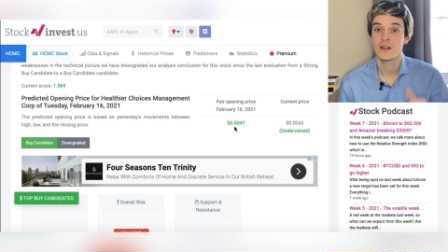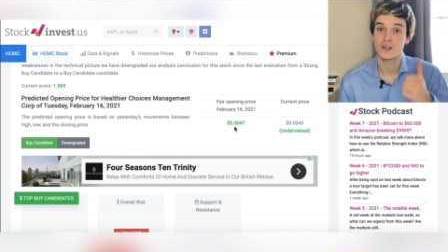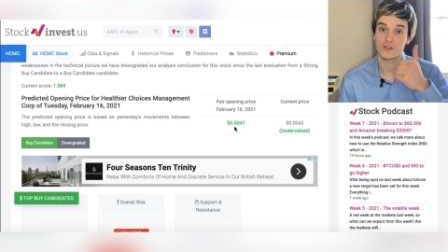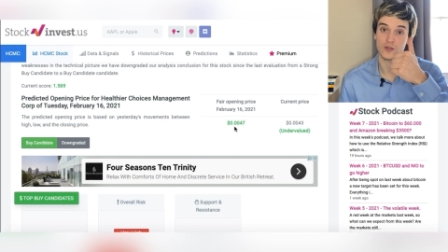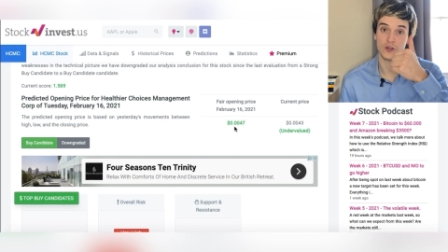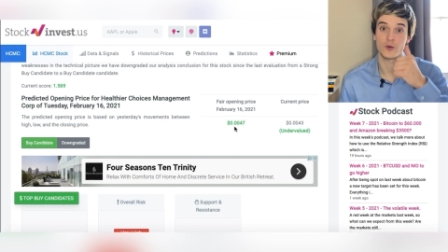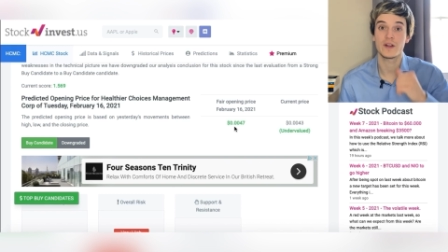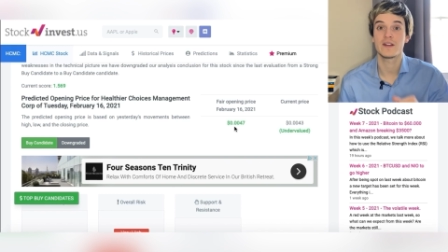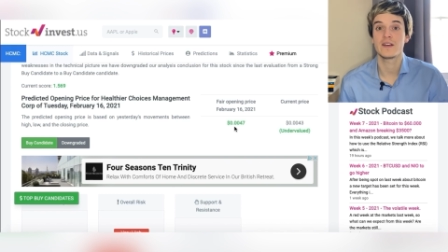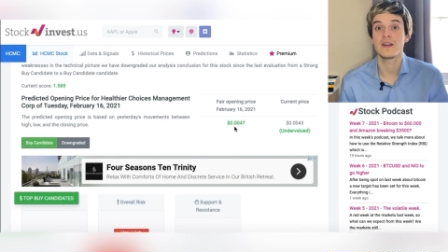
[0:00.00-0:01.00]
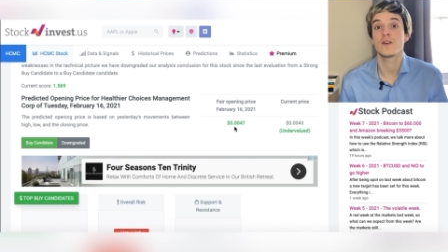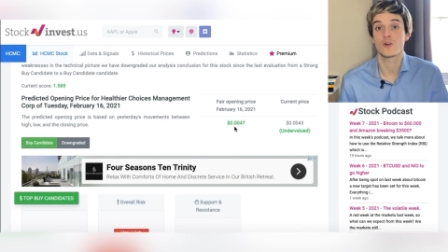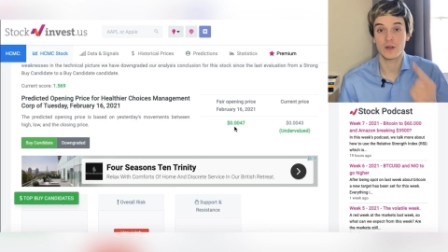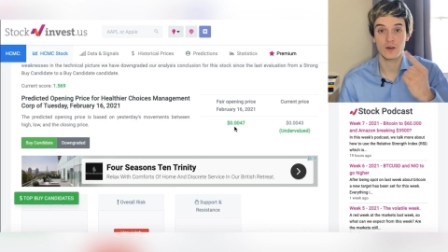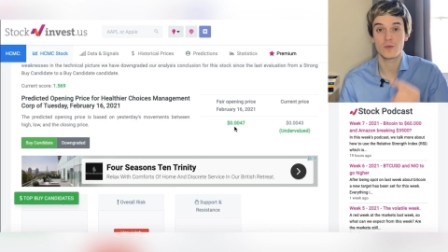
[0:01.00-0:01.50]
so a green day, a
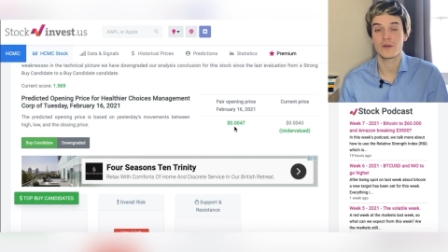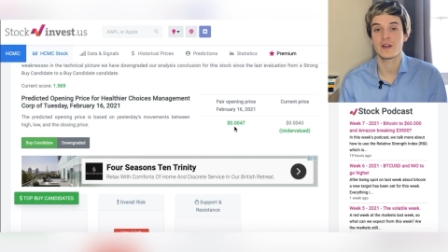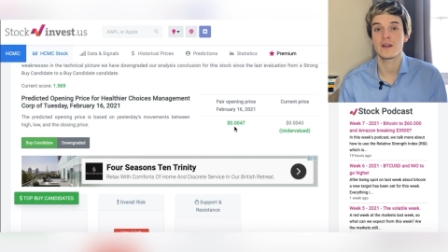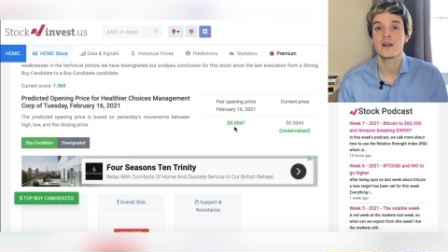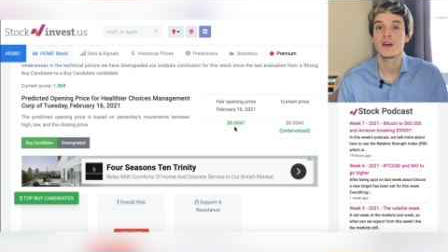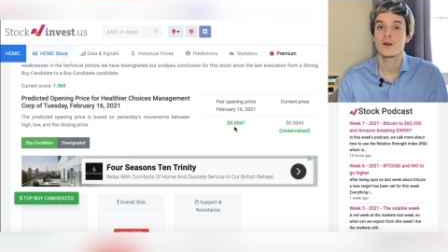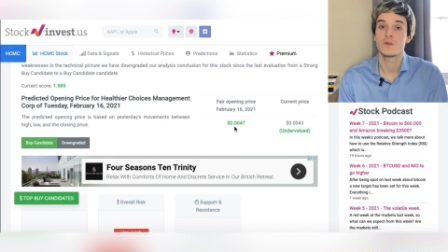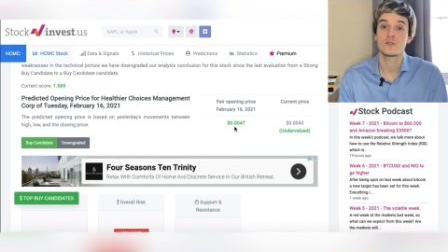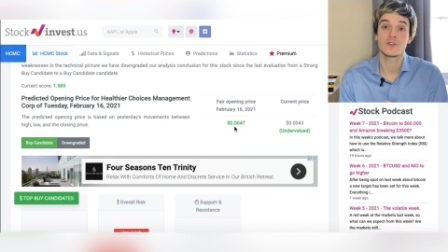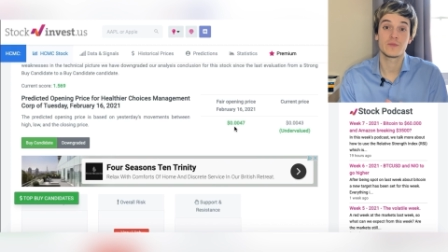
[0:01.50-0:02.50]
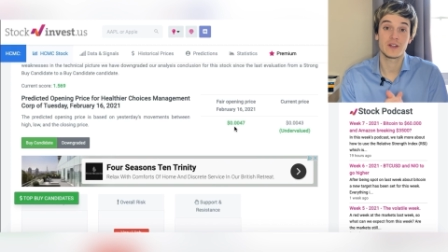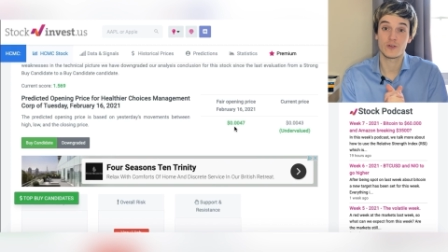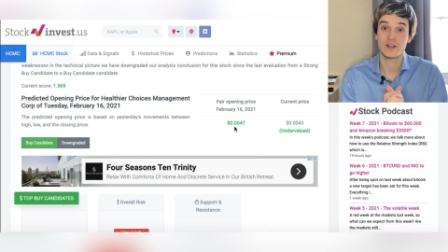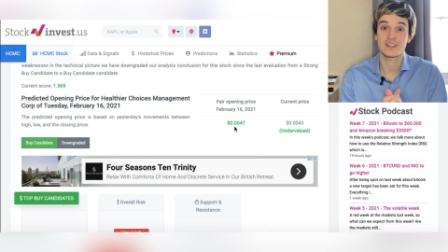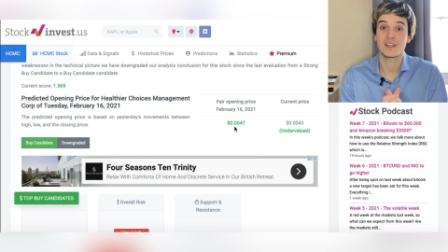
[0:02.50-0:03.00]
green opening, which will be a
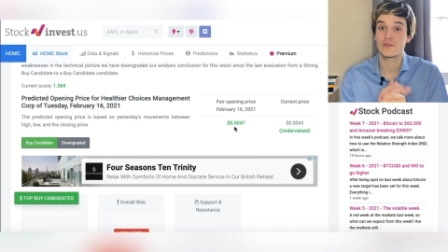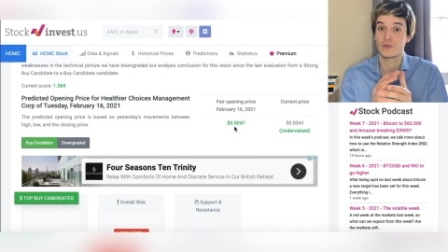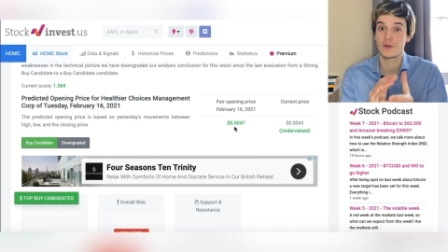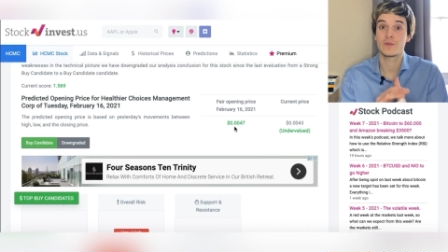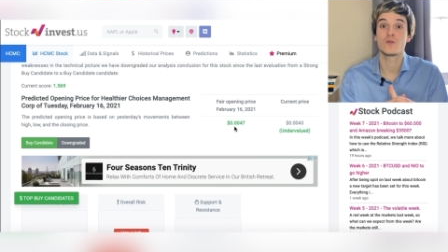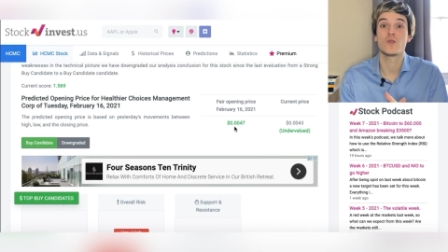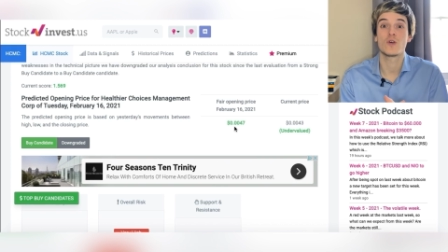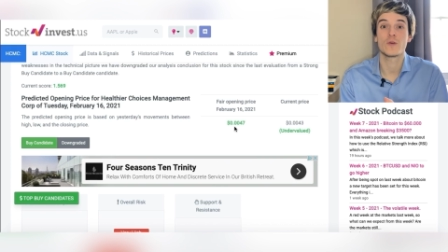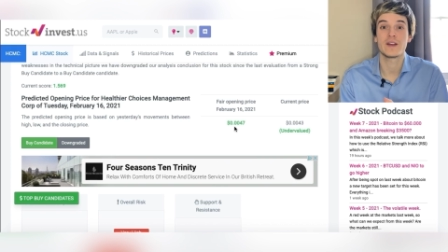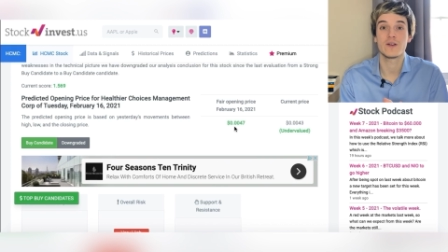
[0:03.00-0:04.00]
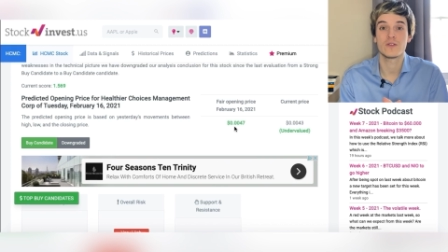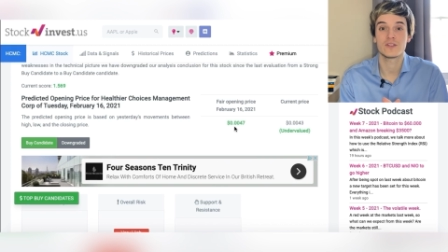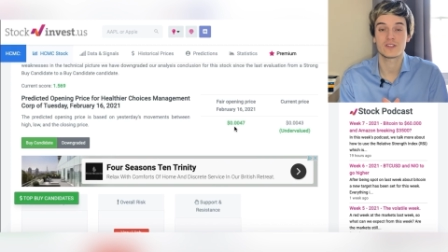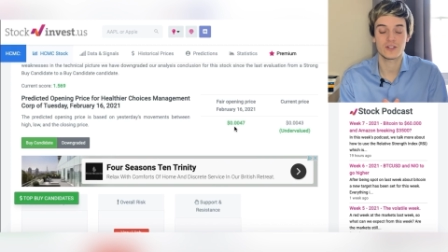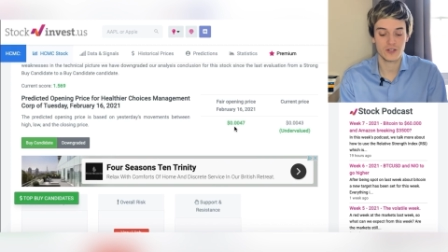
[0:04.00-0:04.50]
great sign for people who already own the
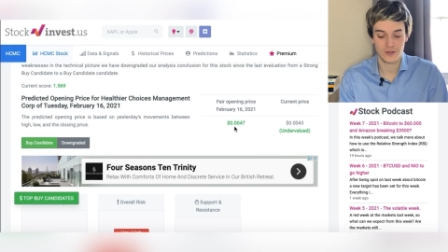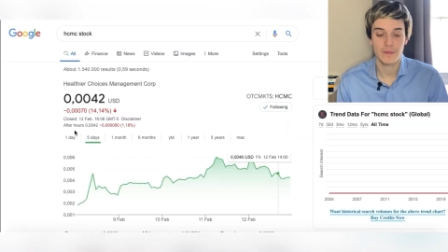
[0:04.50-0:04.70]
stock.